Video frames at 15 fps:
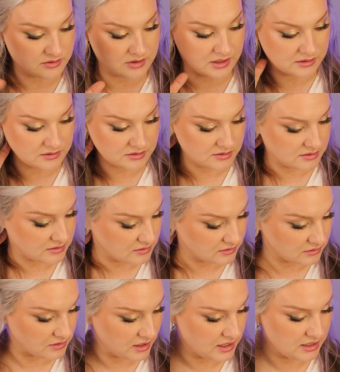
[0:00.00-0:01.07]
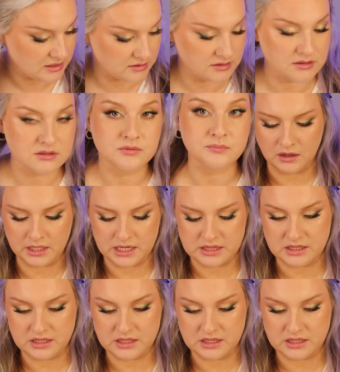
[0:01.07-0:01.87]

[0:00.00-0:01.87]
That's great. All right,